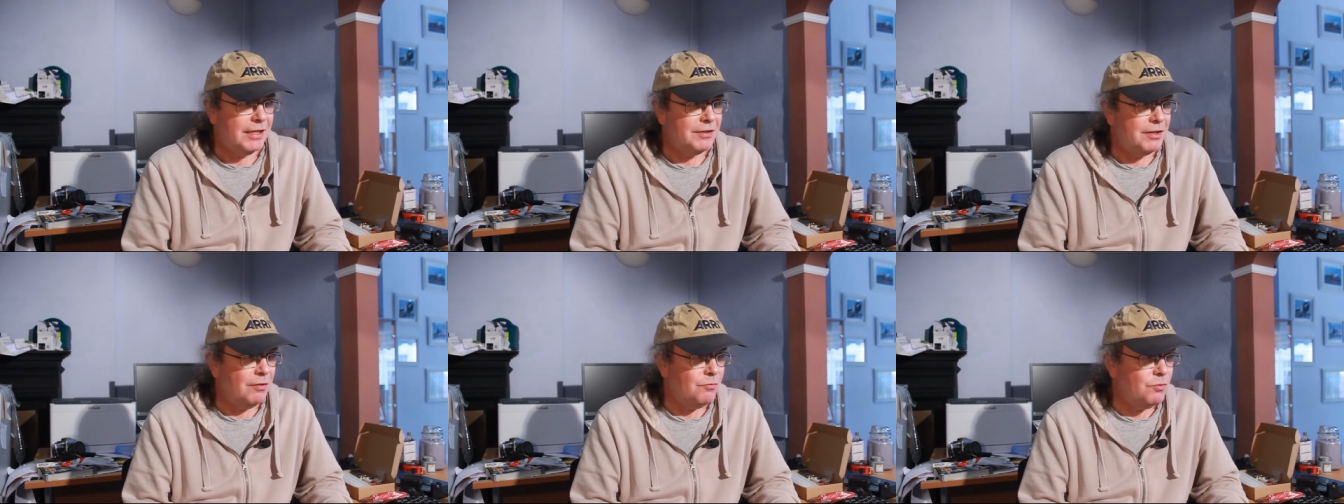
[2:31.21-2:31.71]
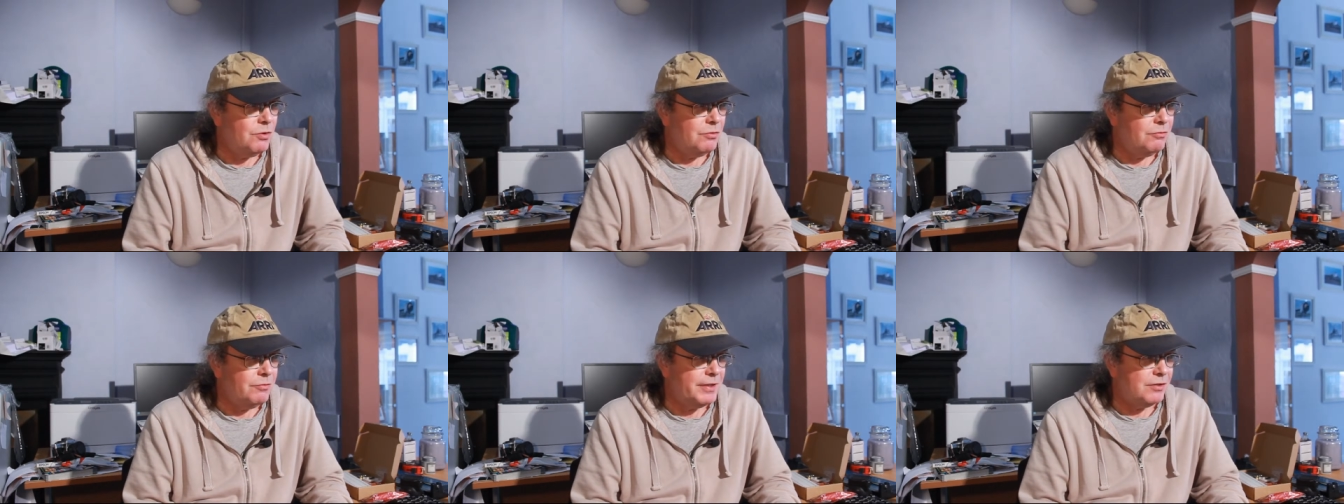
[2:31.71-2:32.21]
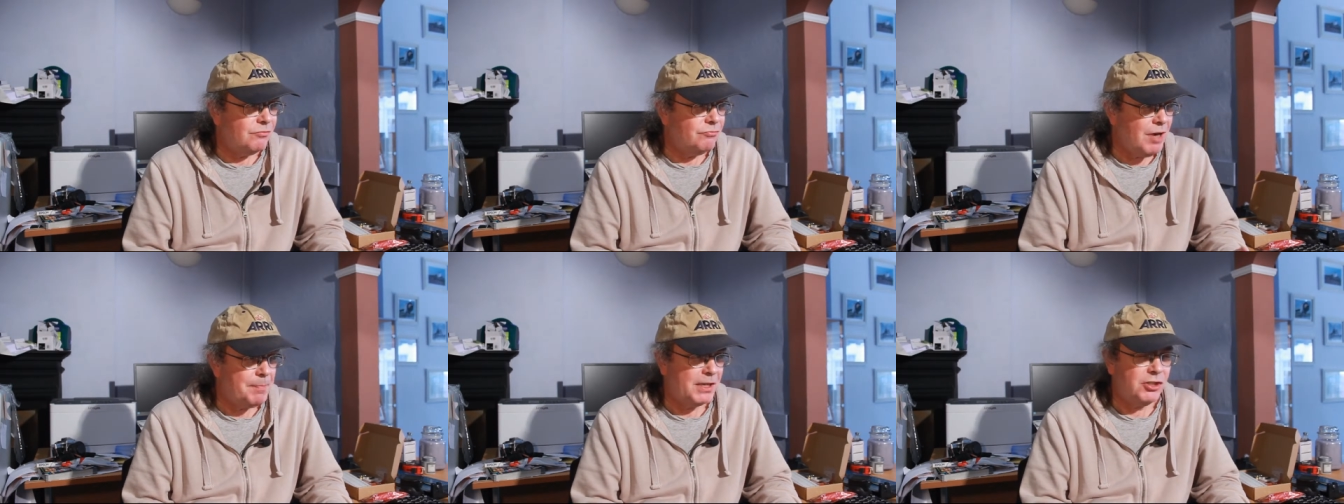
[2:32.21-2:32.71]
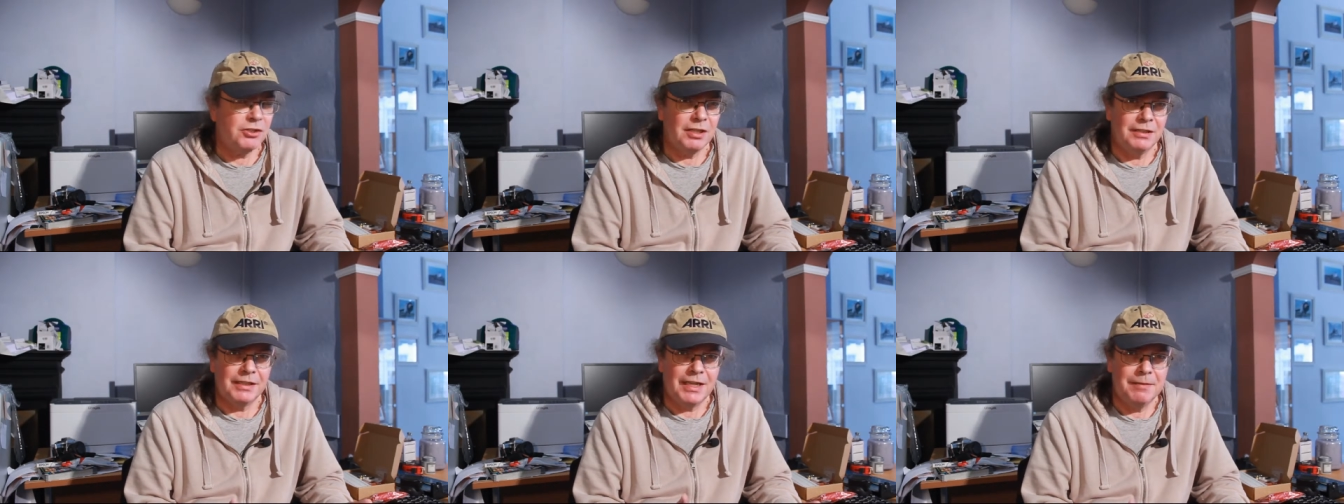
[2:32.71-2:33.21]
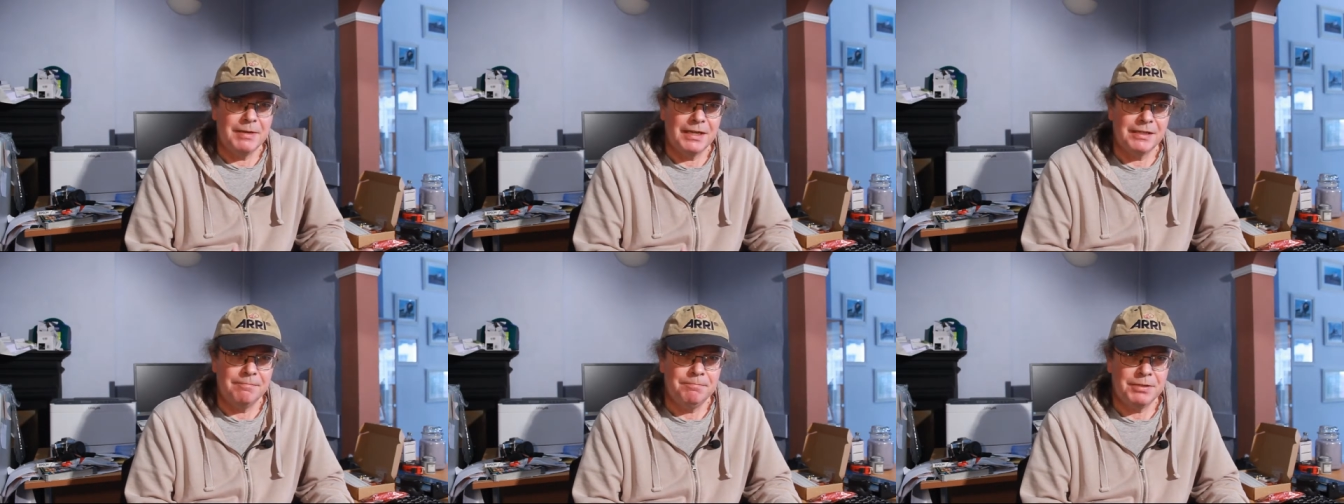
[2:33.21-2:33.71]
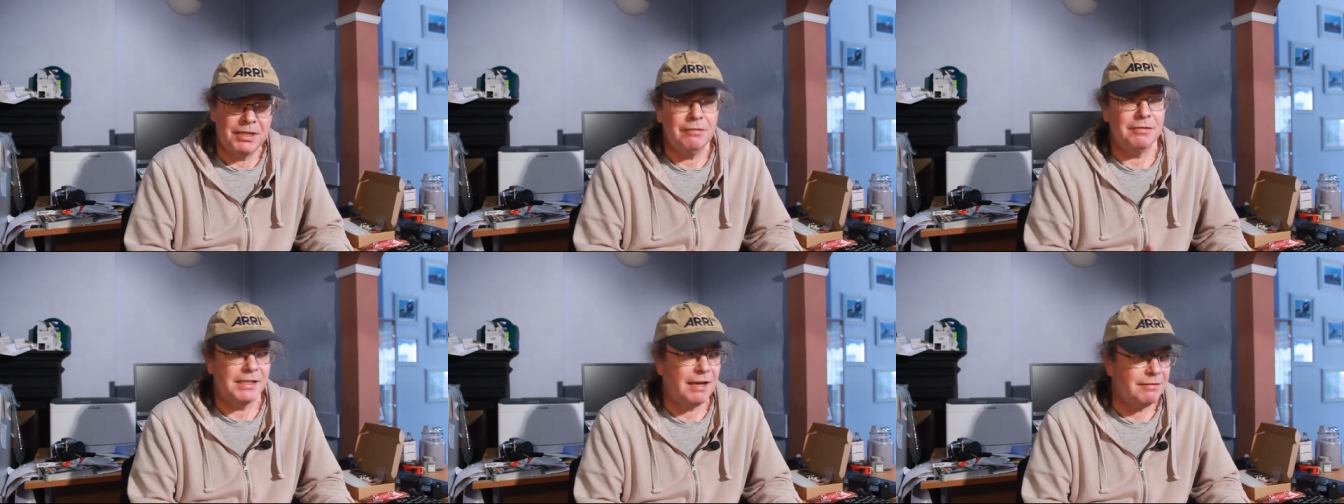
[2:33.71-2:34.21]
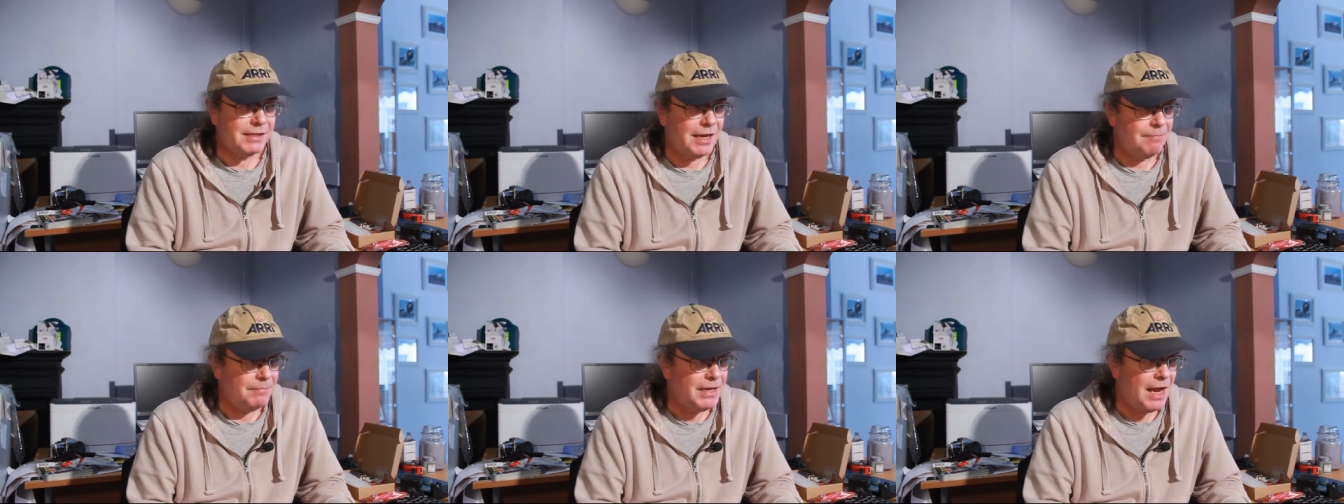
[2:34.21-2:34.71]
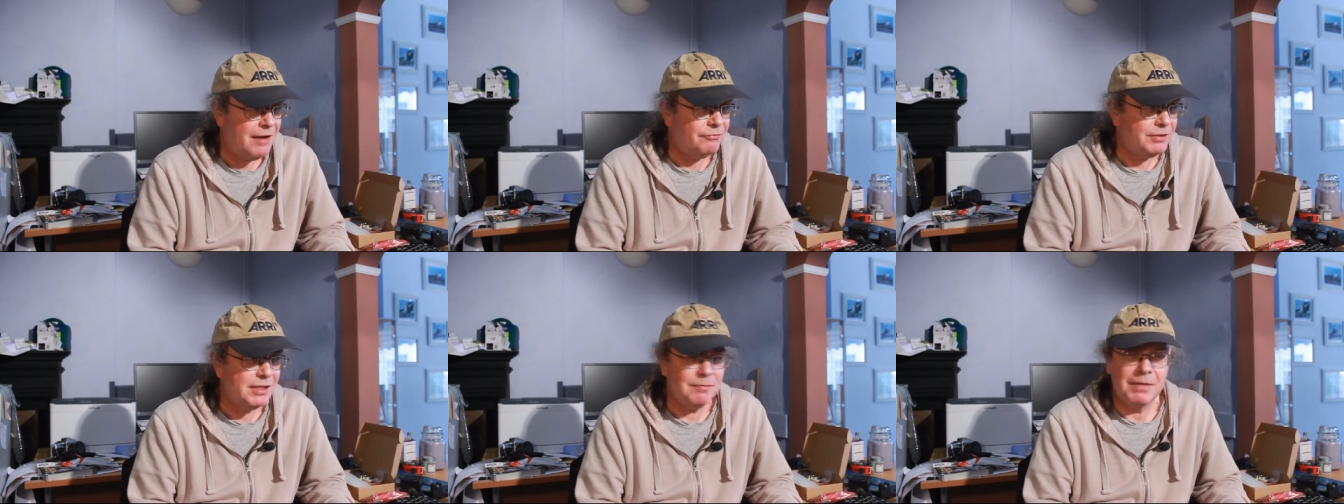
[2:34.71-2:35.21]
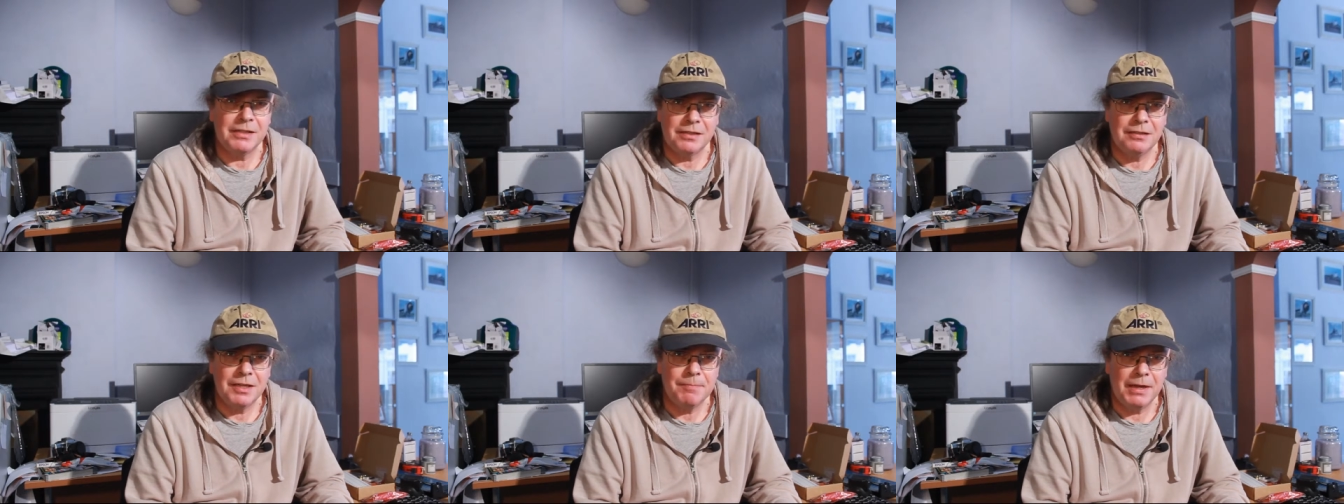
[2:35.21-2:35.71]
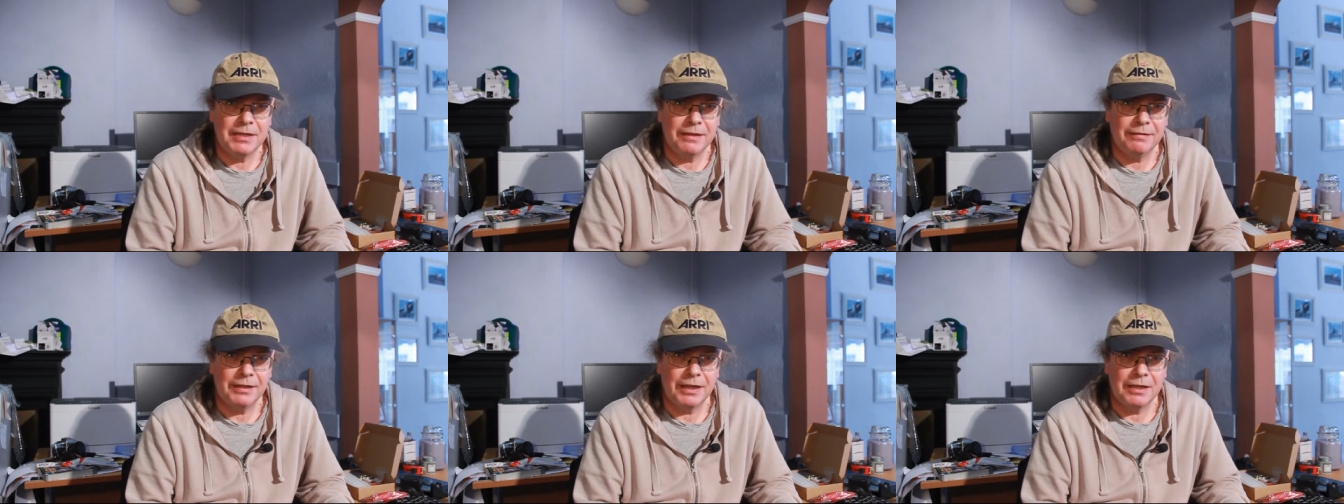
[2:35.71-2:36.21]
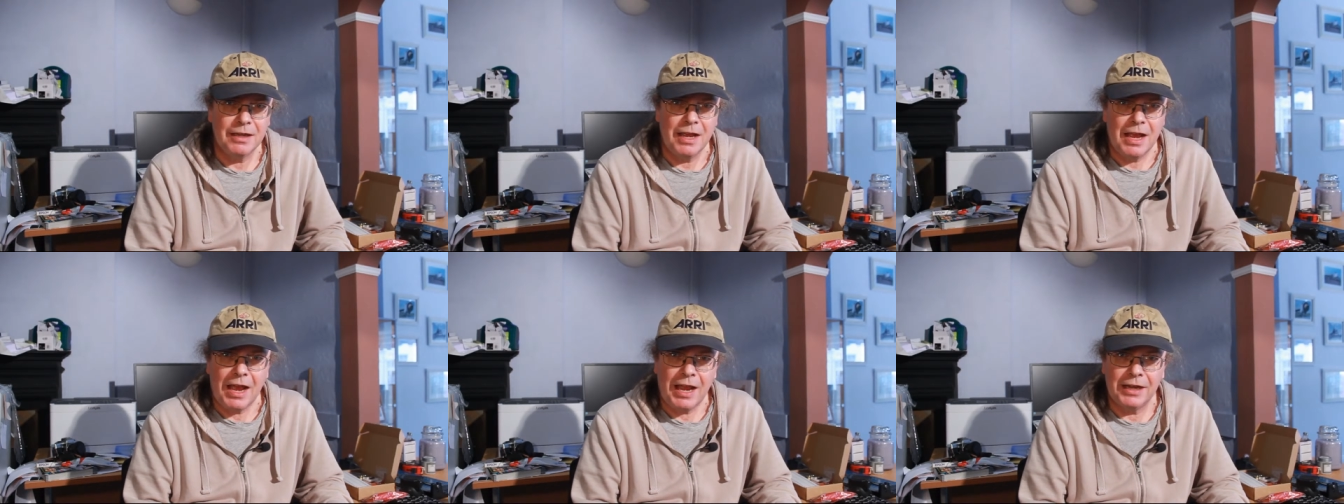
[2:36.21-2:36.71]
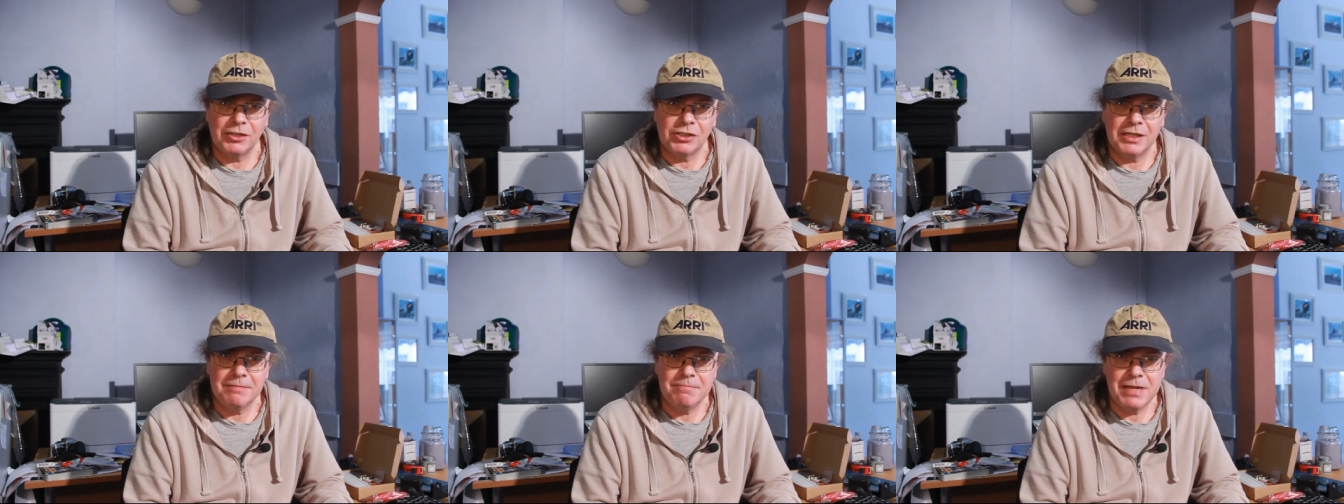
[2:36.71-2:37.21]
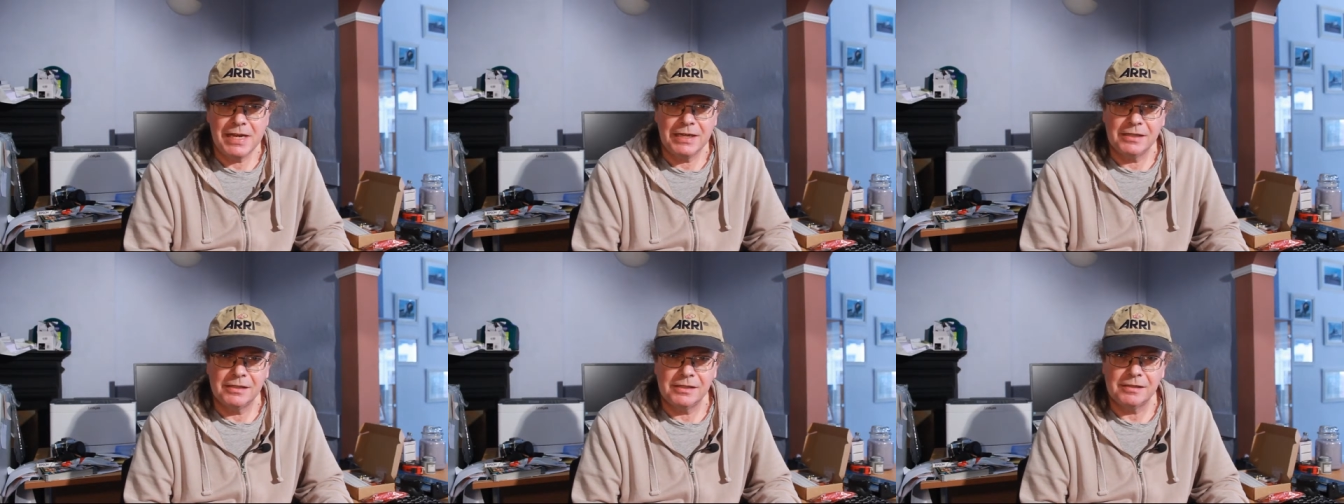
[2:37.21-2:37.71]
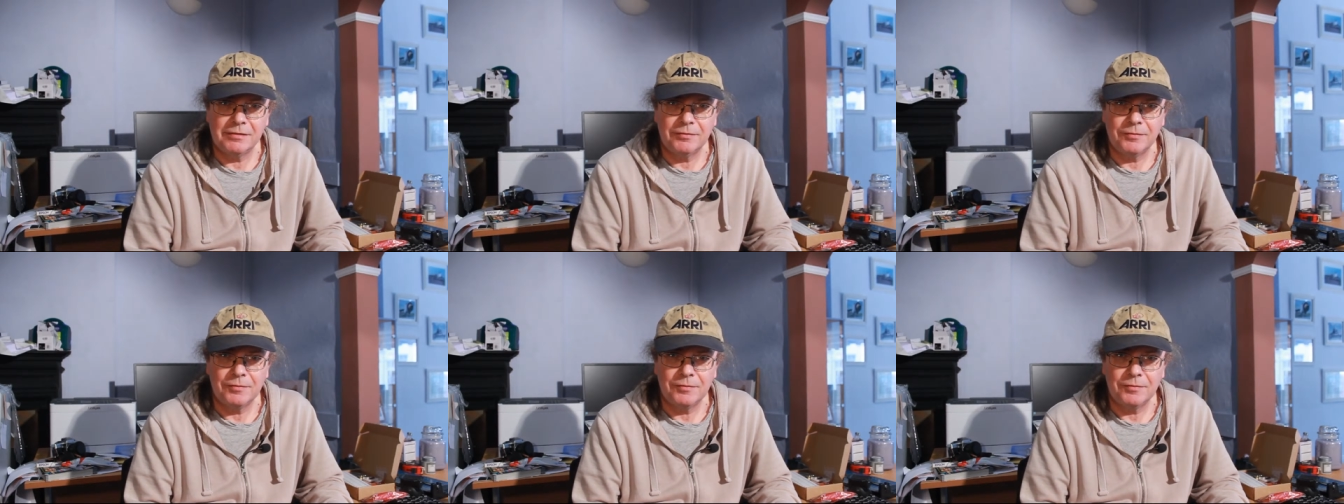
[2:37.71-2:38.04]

You know, what all this rubbish that I keep getting puked out at me every time I type anything actually means.